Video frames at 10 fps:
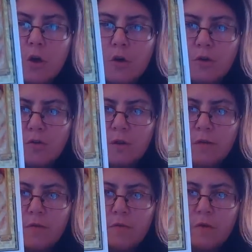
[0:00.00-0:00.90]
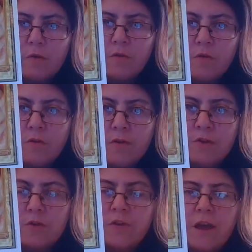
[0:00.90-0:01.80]
or the Five of Swords in
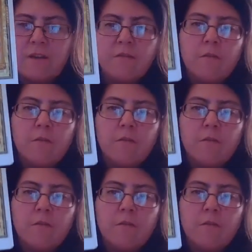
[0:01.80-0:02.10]
traditional decks.